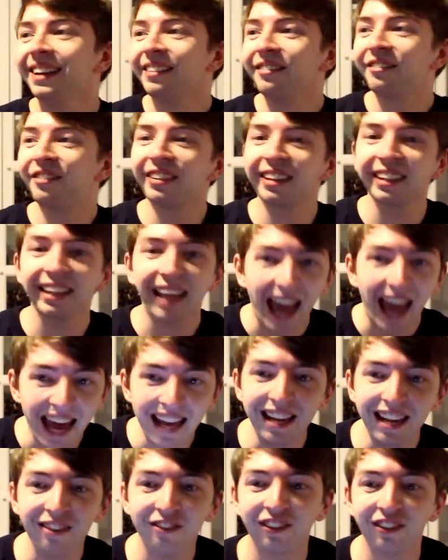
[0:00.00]
for like
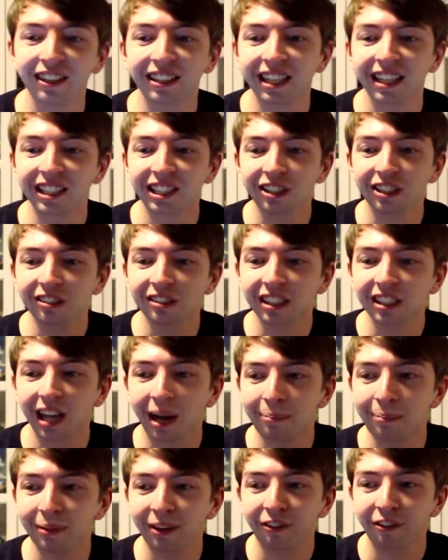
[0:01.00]
anything. They showed a
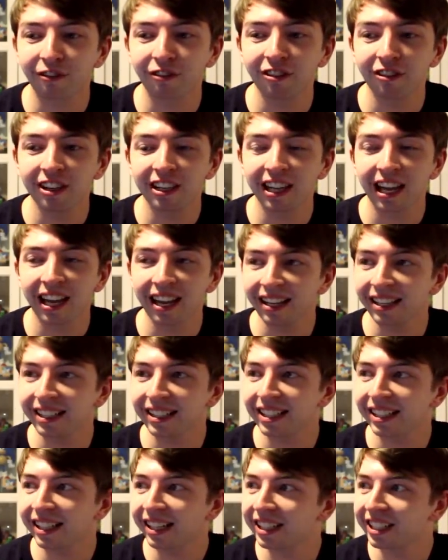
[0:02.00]
couple of free
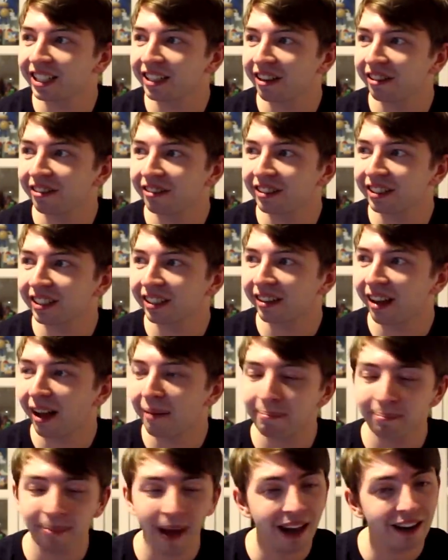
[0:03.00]
kicks, and they showed a, a
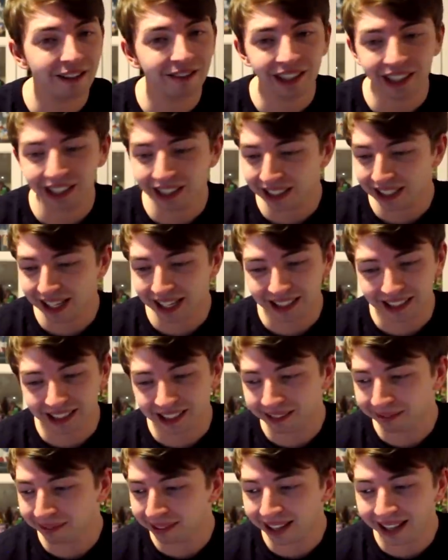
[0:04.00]
penalty section,
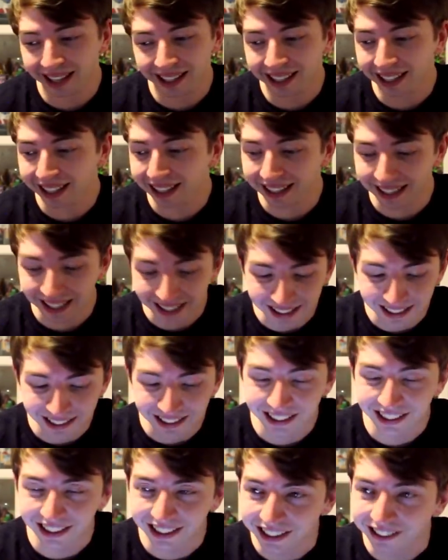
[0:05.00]
but like that, they
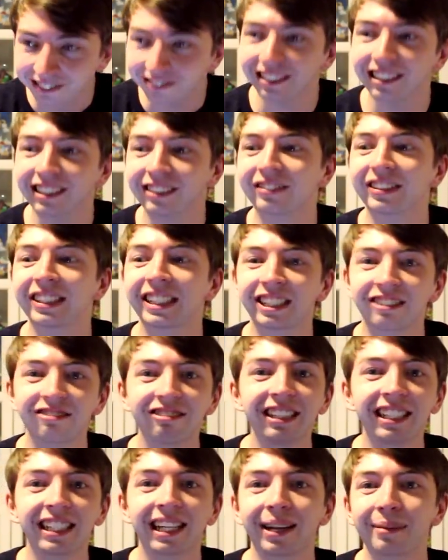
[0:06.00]
didn't show any of the
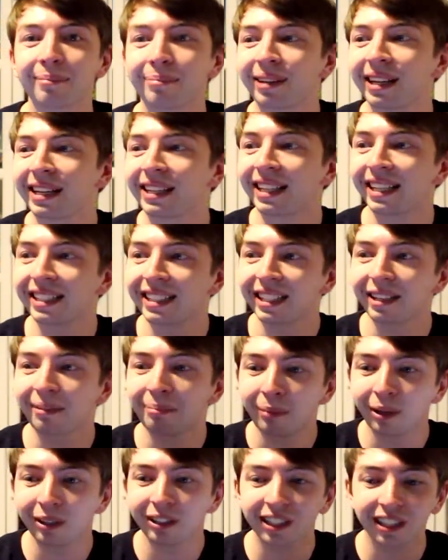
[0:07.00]
street gameplay. They did a
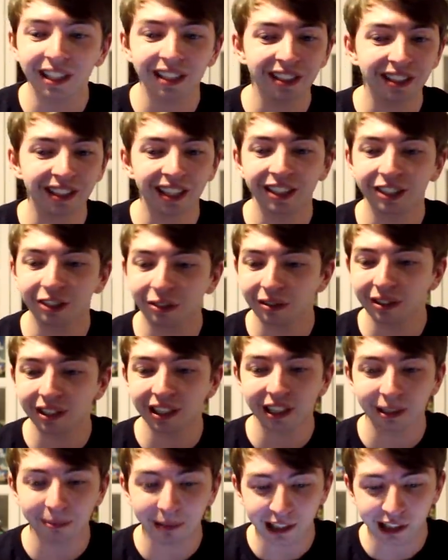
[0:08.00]
montage. They talked to
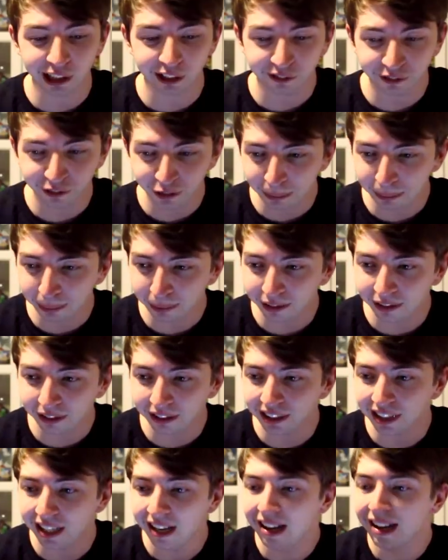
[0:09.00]
some actual
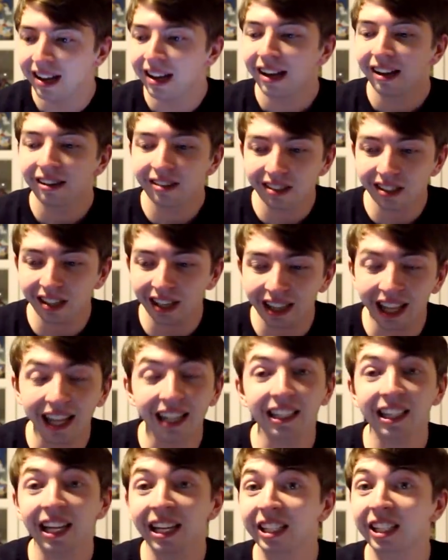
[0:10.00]
footballers. Just like
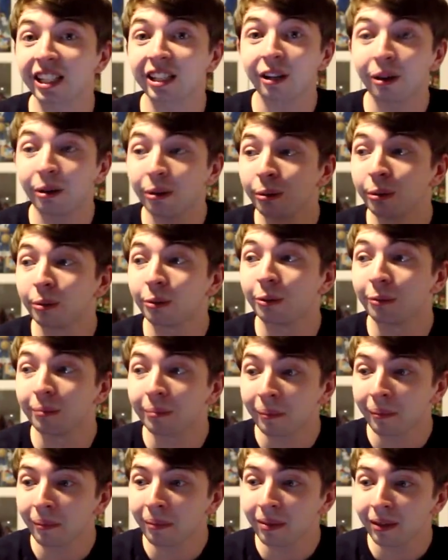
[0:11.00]
that. That's cool.
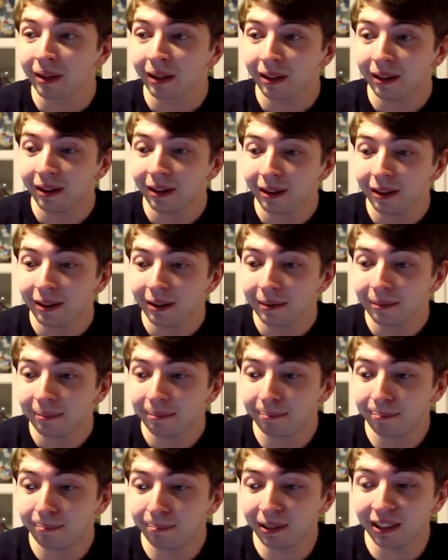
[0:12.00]

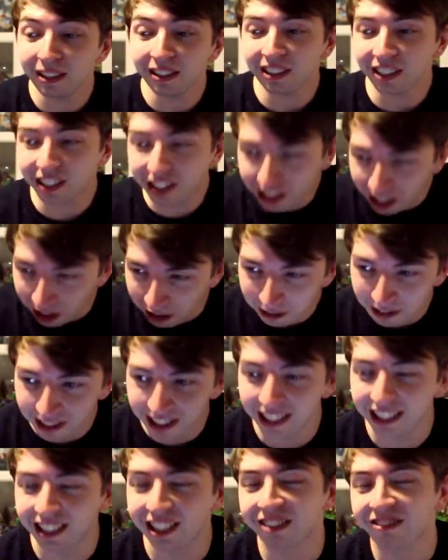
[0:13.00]
But you didn't show
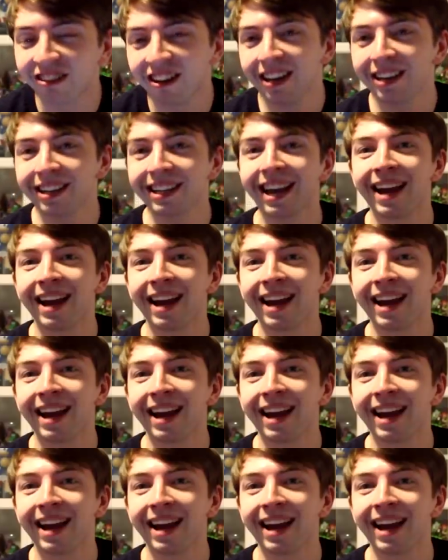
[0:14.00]
any street